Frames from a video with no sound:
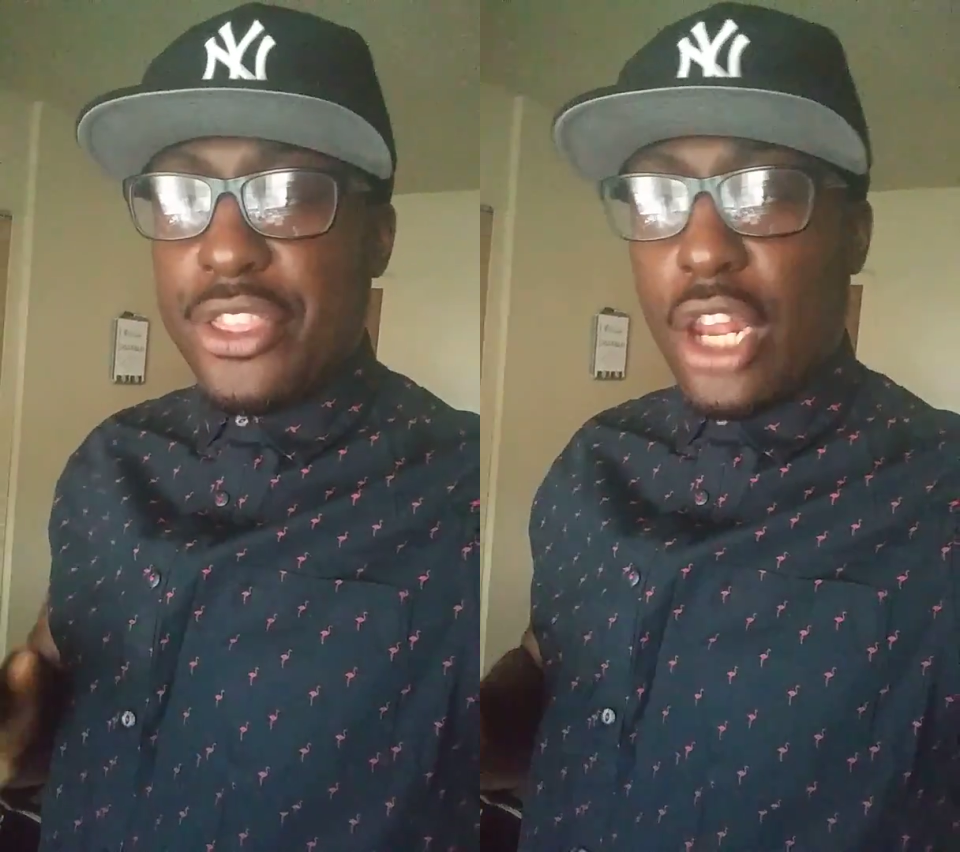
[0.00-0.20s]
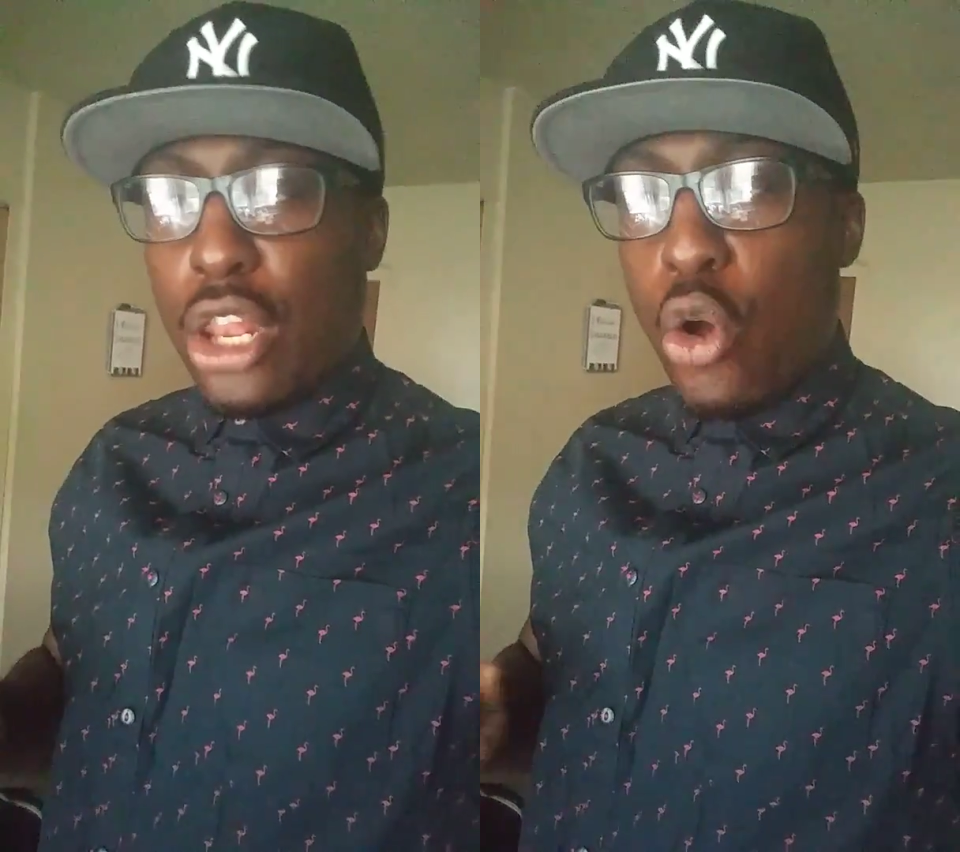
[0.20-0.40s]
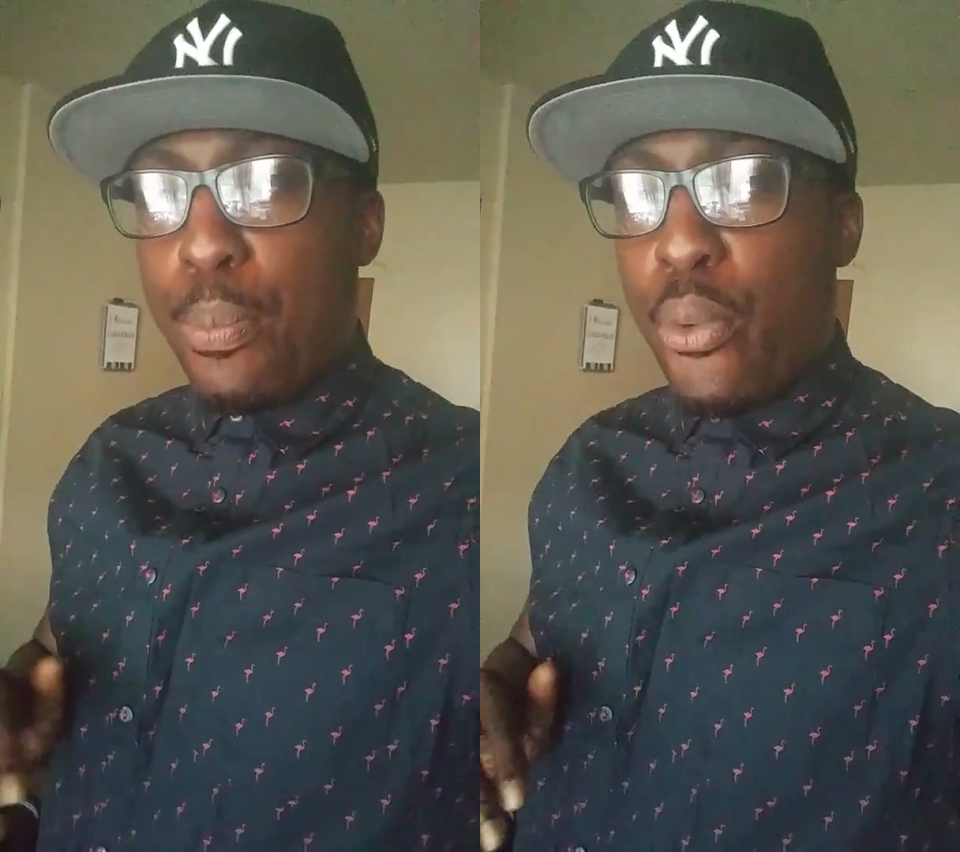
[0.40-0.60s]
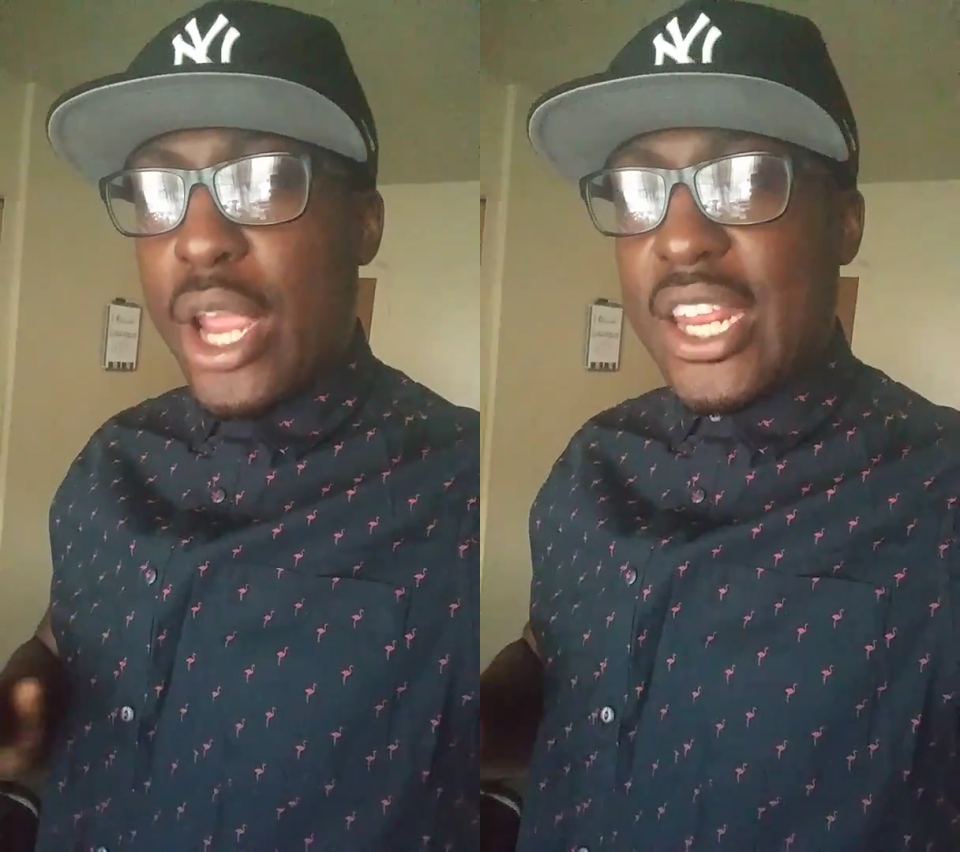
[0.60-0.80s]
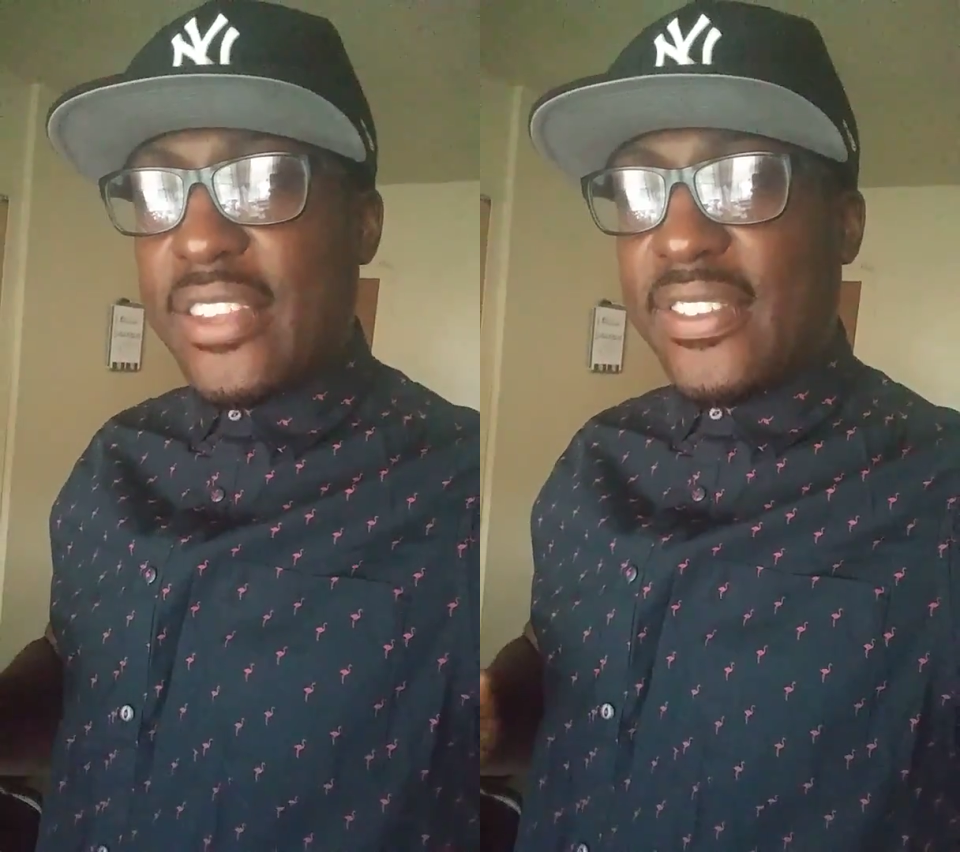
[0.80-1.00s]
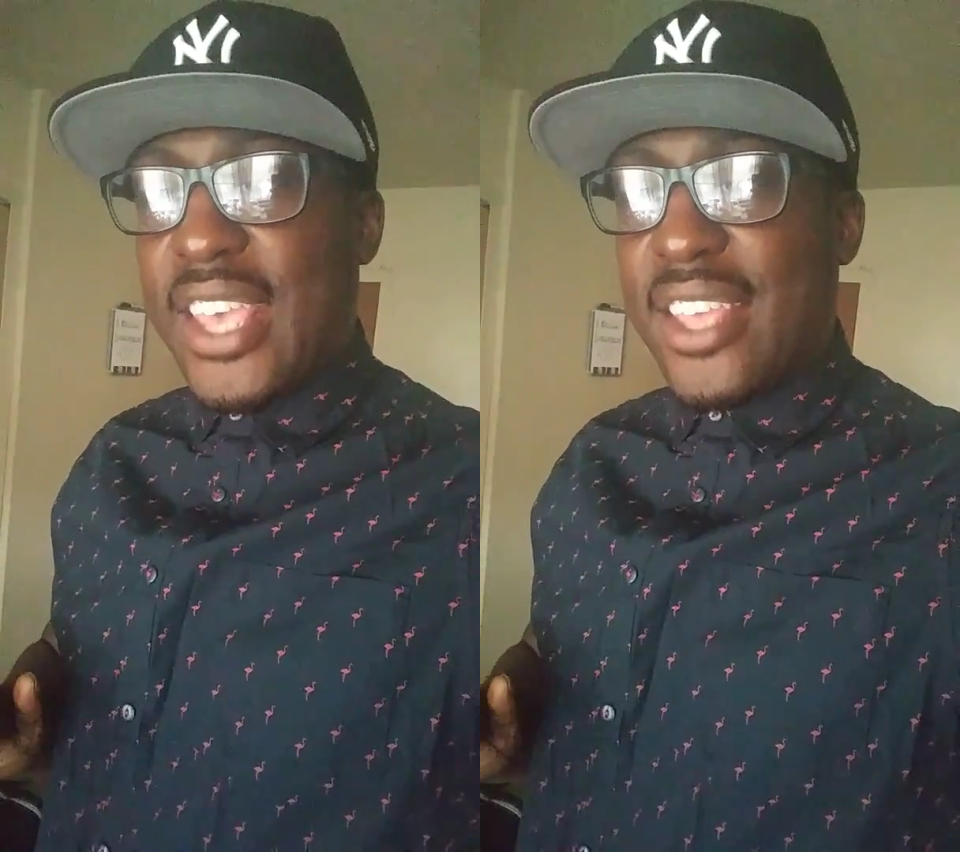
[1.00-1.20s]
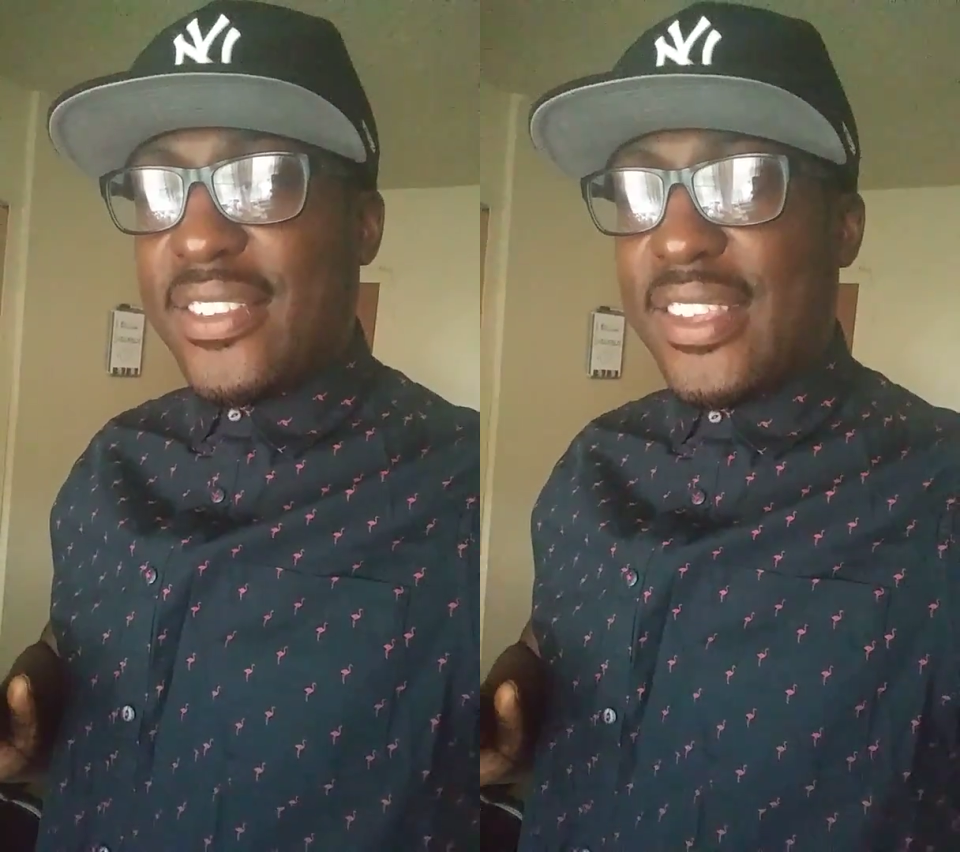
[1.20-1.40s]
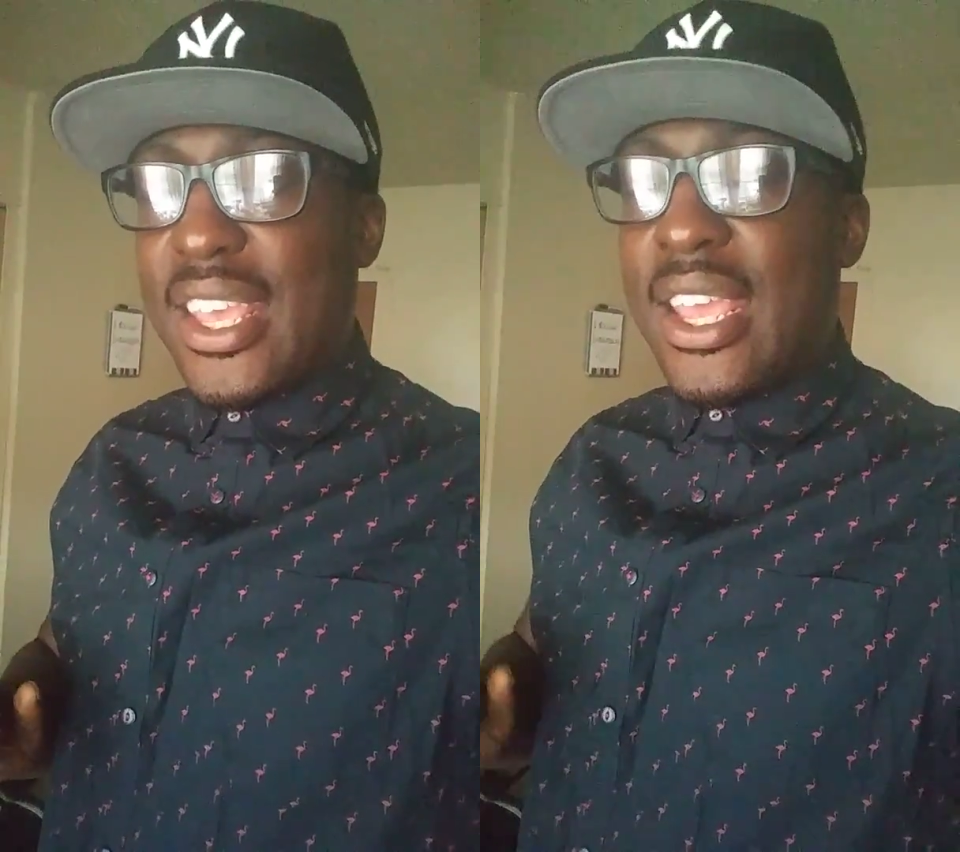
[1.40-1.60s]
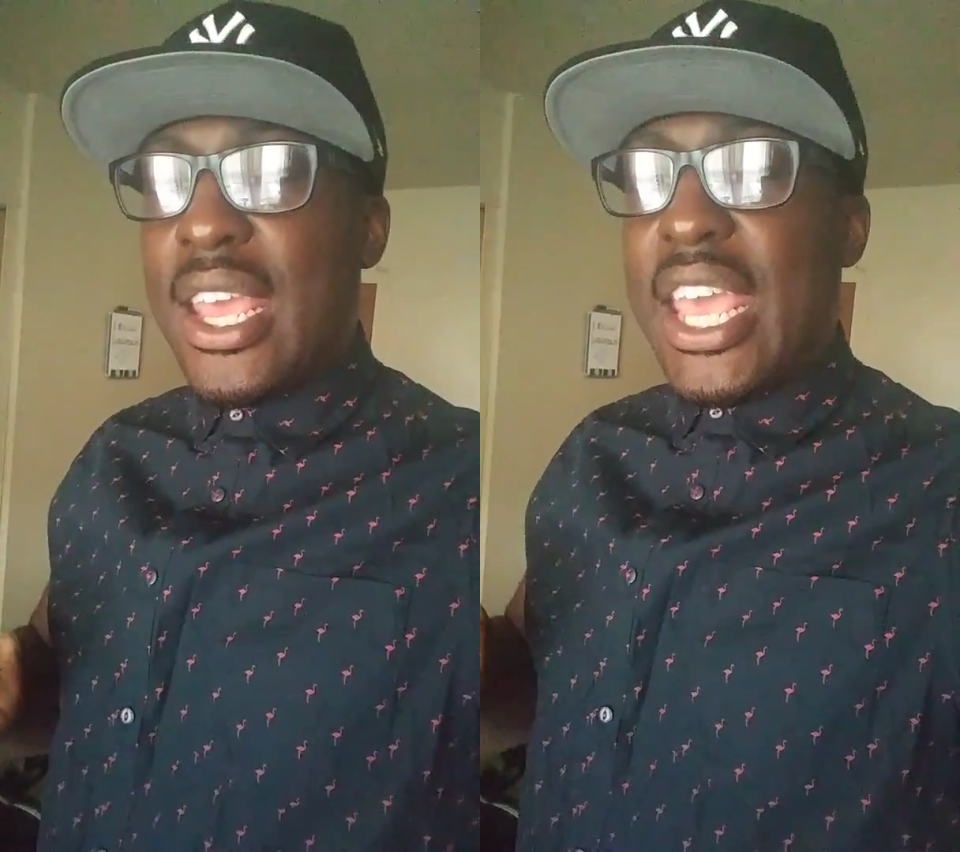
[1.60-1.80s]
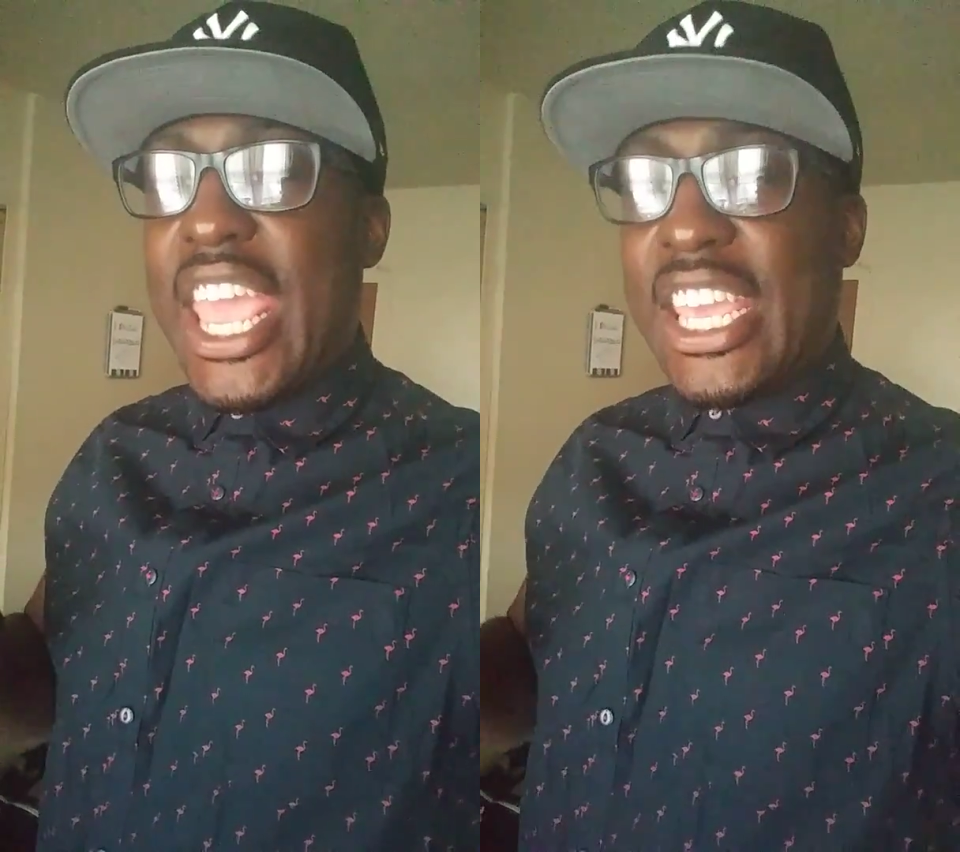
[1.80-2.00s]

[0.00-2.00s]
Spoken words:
the low point it says, it